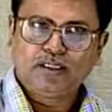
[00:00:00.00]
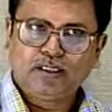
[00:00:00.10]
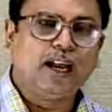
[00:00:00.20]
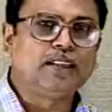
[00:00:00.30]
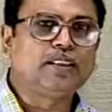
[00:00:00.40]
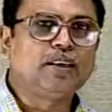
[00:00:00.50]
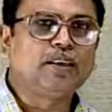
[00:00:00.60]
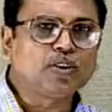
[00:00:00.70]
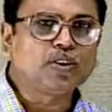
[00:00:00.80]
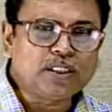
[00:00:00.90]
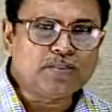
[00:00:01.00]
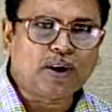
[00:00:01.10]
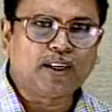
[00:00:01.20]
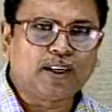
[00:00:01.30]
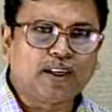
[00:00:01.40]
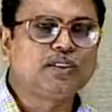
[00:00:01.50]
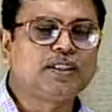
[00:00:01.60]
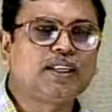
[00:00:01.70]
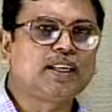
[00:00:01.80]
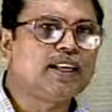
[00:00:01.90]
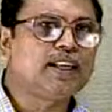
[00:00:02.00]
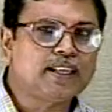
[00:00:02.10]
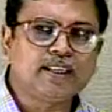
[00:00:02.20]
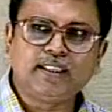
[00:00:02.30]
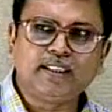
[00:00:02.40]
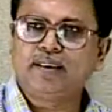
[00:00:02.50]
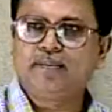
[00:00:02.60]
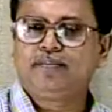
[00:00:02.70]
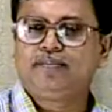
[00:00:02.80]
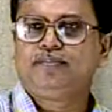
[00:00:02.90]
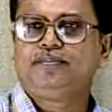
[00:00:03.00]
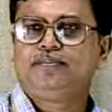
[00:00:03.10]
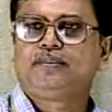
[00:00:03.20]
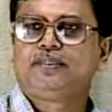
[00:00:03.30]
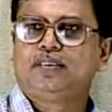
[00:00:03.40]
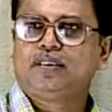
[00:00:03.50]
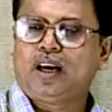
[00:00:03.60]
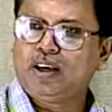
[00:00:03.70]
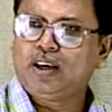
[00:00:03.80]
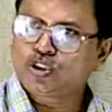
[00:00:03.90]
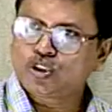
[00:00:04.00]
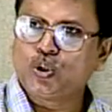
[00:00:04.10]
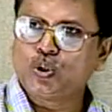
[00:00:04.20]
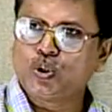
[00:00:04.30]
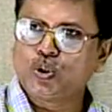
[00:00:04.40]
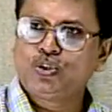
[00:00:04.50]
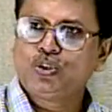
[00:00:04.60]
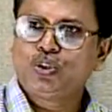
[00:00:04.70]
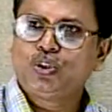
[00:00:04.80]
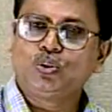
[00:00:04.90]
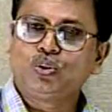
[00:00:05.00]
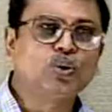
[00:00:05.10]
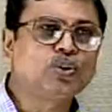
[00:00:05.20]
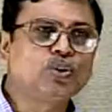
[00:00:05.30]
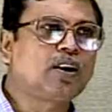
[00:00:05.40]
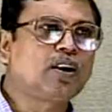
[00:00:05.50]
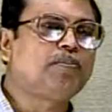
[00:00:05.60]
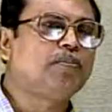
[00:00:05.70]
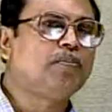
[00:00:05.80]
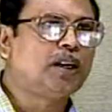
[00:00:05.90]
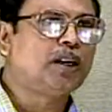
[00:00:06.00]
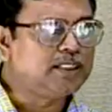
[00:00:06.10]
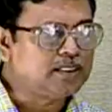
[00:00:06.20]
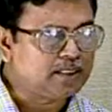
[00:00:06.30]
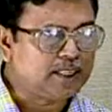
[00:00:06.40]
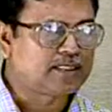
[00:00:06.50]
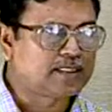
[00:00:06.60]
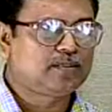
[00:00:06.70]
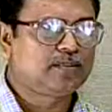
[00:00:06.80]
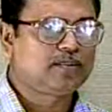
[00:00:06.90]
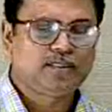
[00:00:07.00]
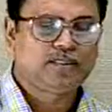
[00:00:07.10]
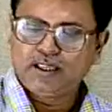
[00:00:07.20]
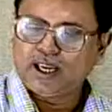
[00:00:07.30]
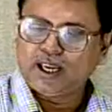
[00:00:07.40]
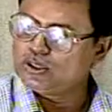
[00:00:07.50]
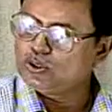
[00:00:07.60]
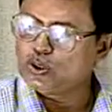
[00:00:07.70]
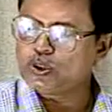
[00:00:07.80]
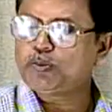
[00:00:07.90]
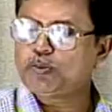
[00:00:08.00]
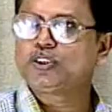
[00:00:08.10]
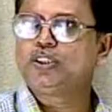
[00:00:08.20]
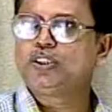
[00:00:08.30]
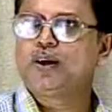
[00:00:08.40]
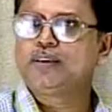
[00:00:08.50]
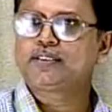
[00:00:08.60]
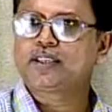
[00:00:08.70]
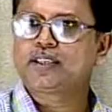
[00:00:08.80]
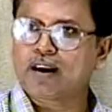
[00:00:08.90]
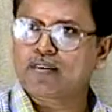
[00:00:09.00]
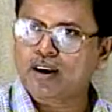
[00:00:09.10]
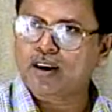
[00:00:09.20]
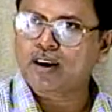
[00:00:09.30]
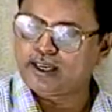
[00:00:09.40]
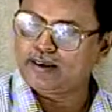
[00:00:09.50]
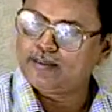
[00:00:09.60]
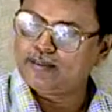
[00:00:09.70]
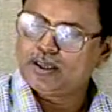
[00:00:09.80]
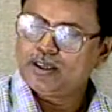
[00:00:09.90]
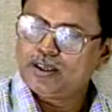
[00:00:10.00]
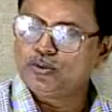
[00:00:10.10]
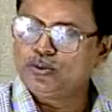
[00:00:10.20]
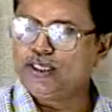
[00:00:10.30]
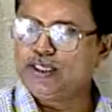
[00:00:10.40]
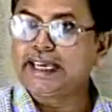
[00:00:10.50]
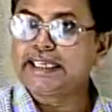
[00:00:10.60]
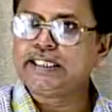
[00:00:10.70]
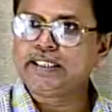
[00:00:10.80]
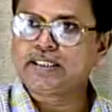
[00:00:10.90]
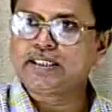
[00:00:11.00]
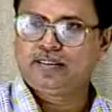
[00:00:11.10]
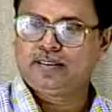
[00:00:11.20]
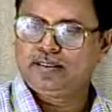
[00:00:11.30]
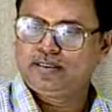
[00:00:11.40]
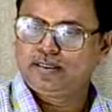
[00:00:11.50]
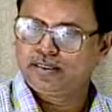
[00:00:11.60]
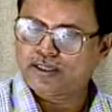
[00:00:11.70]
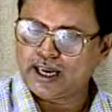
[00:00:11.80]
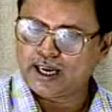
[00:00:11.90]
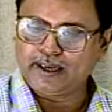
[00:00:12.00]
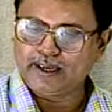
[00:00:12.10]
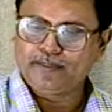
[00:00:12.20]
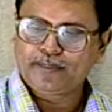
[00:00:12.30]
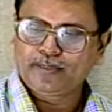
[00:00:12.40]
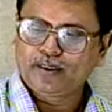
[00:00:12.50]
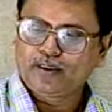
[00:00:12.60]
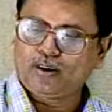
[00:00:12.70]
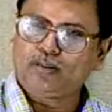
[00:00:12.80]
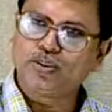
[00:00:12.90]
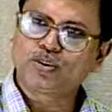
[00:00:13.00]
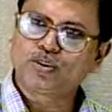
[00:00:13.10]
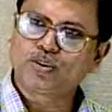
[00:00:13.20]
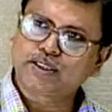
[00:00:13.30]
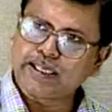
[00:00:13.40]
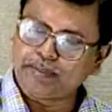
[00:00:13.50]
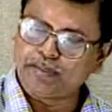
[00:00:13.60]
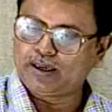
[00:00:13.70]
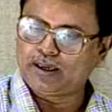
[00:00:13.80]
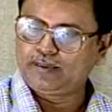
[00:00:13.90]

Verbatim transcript: And the positive ions which are created in the ion source, those are of much interest and those positive ions are attracted to the exit side of the source chamber